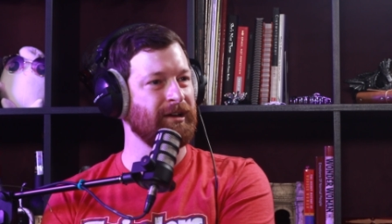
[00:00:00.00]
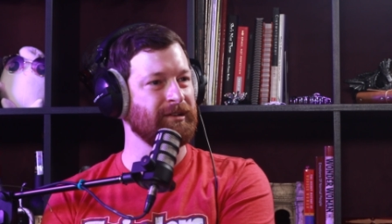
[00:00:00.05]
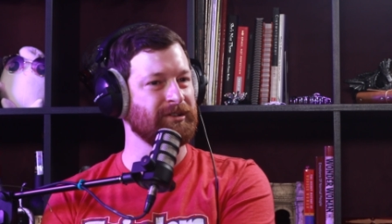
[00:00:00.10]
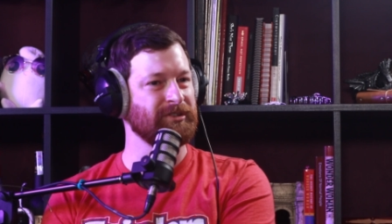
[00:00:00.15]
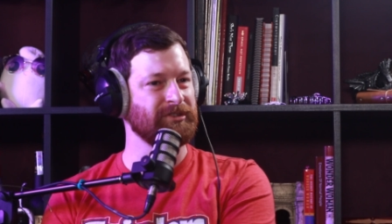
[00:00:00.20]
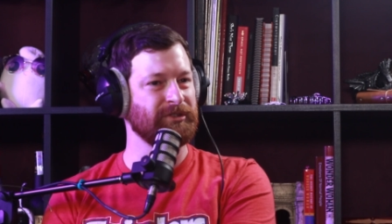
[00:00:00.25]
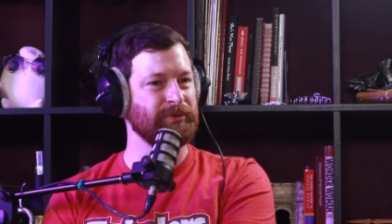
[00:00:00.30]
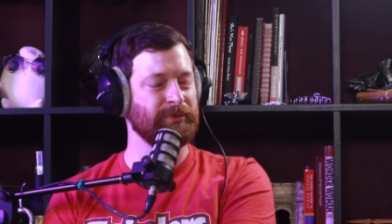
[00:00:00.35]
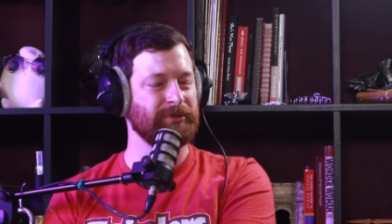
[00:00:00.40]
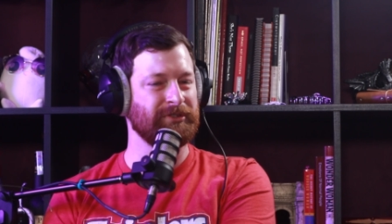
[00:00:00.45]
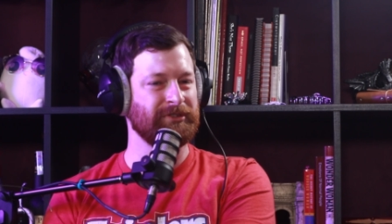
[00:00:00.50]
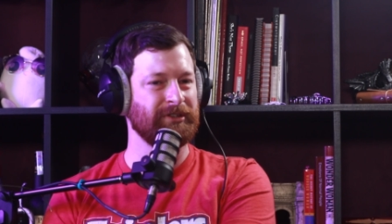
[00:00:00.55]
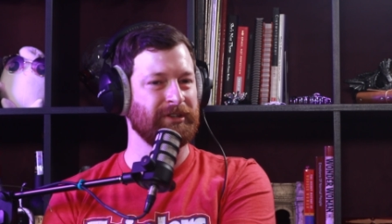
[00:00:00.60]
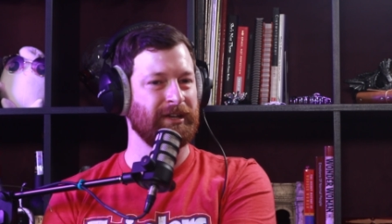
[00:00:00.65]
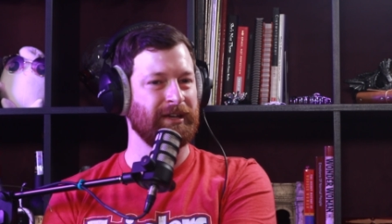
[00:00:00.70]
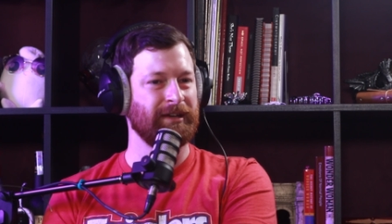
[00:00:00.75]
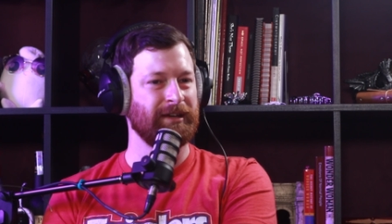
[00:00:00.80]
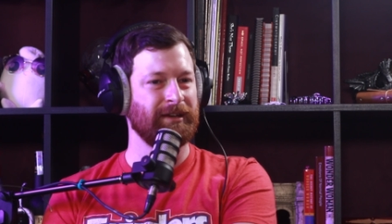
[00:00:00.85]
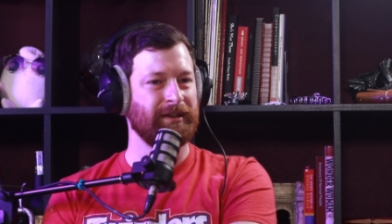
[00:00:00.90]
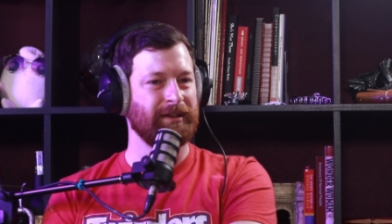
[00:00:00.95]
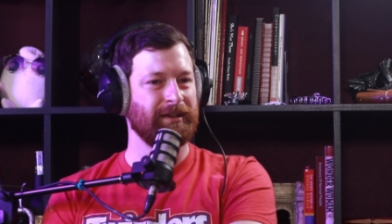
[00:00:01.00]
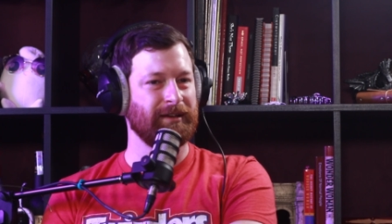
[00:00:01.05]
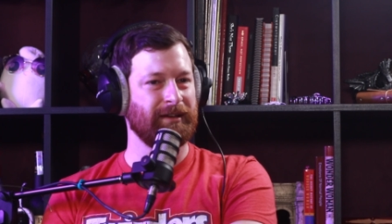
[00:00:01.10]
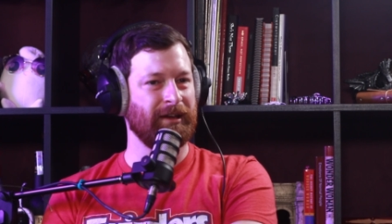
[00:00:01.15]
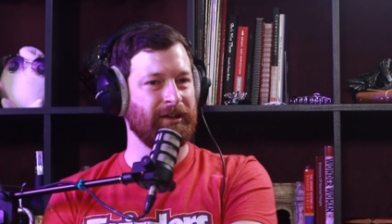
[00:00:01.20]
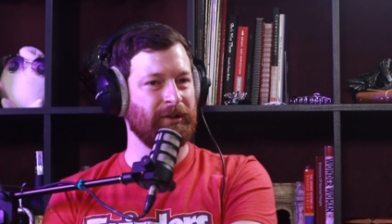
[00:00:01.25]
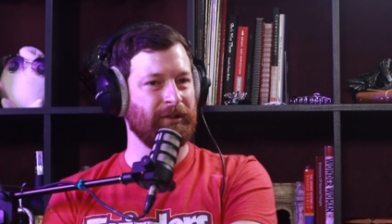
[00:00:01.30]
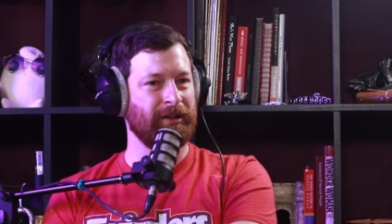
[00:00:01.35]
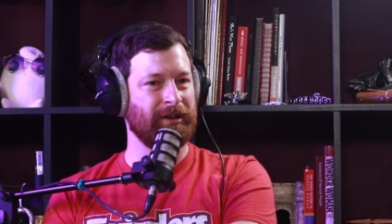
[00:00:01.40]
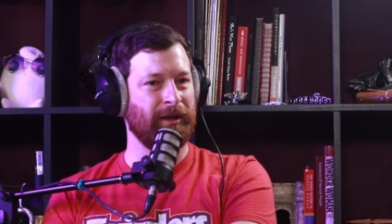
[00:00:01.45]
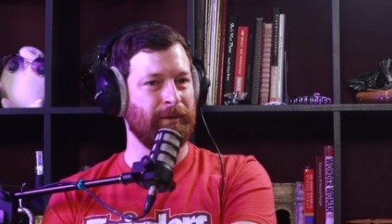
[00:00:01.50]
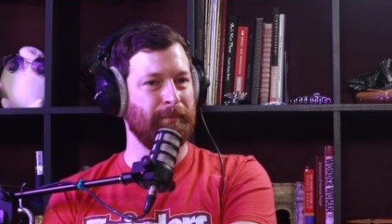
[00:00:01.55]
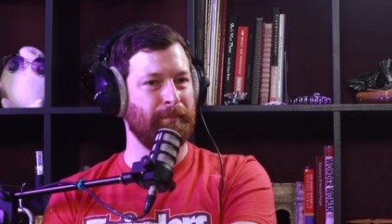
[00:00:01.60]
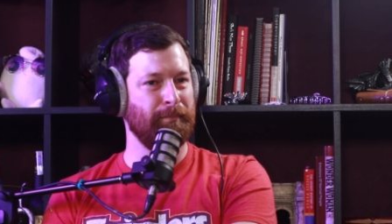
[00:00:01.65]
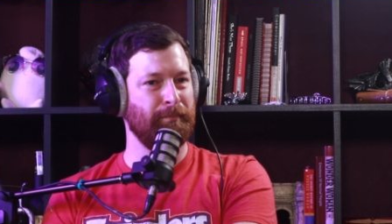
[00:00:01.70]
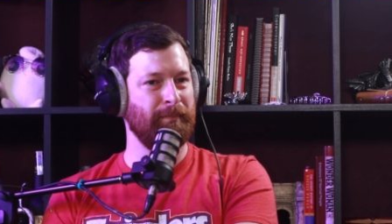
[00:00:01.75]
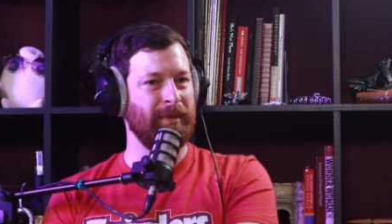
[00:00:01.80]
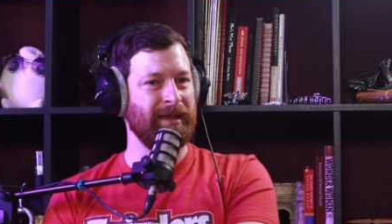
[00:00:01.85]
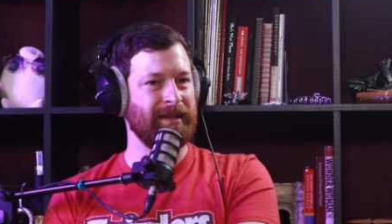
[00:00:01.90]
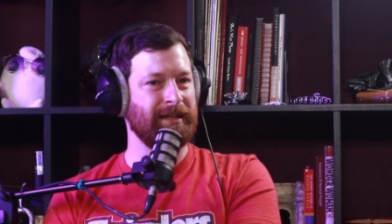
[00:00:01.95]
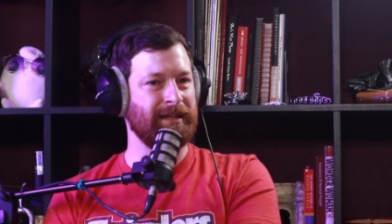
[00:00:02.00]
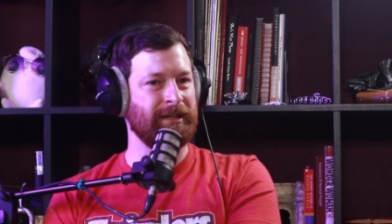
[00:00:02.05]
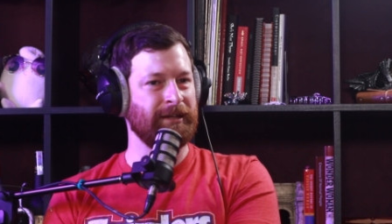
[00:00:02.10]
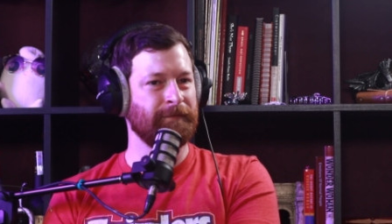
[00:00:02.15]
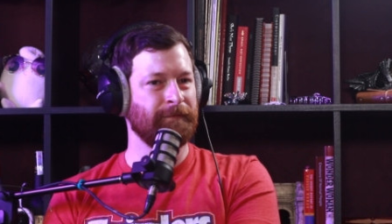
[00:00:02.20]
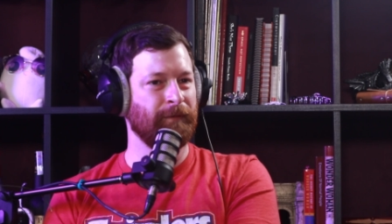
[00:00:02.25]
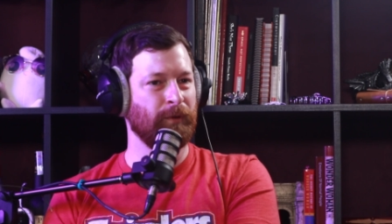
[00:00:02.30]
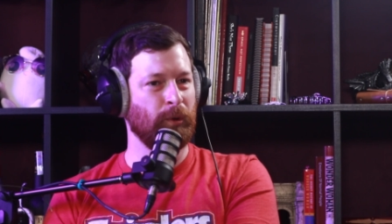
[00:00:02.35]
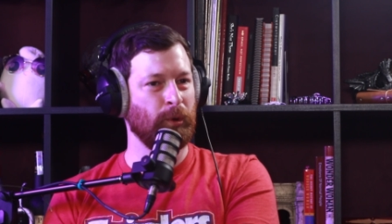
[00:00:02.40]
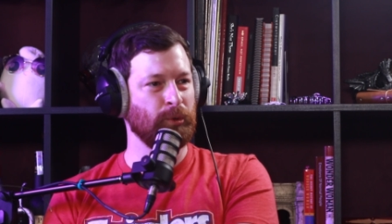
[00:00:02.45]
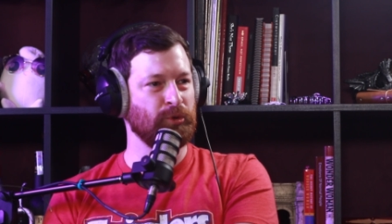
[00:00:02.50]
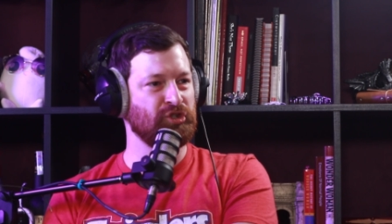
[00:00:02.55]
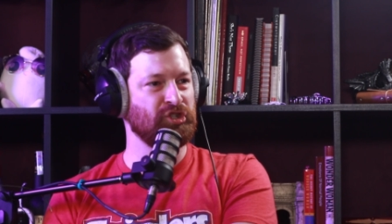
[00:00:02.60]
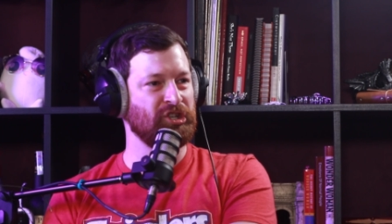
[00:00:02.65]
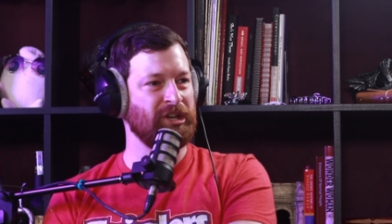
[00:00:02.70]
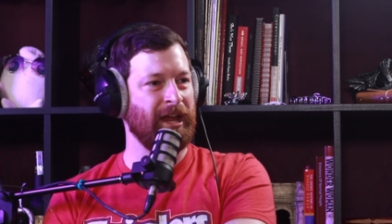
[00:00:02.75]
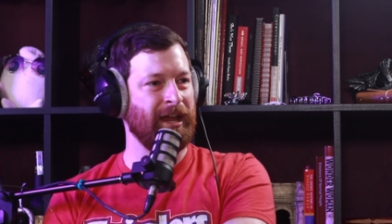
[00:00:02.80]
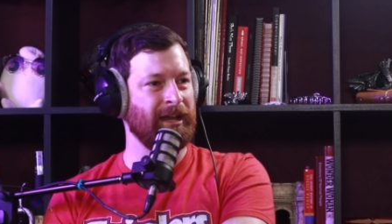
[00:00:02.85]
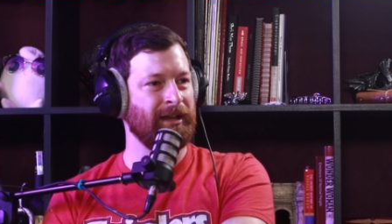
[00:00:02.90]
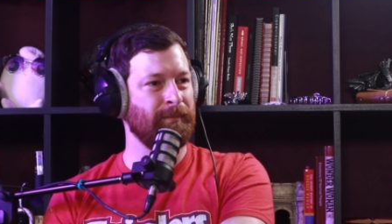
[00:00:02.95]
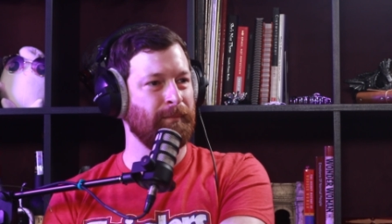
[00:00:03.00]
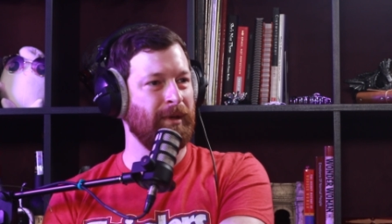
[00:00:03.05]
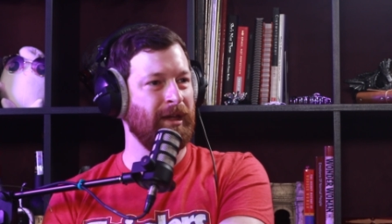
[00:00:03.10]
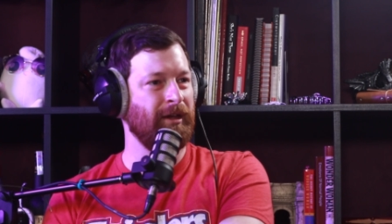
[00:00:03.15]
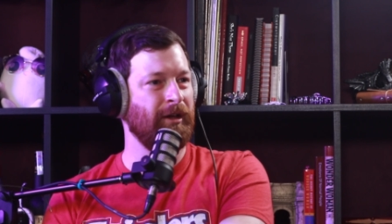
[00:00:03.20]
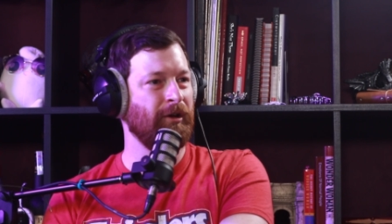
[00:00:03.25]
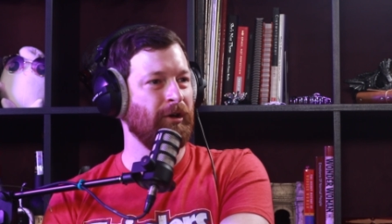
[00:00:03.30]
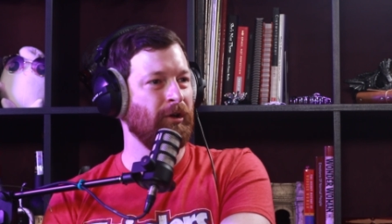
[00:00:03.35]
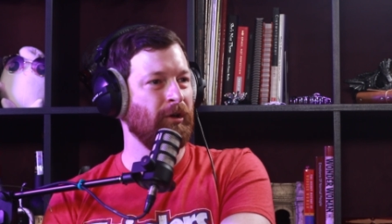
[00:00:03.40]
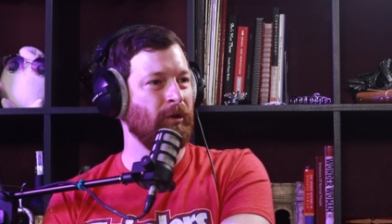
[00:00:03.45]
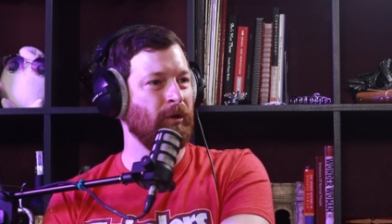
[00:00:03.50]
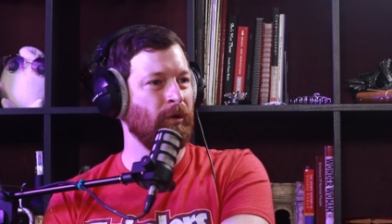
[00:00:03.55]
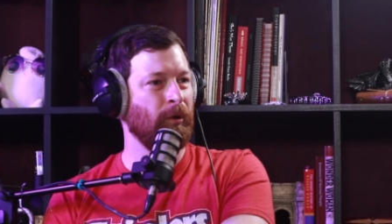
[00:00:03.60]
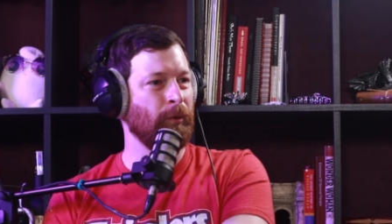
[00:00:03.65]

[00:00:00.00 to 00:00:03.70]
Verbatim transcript: Because it was kind of like a medieval chainmail.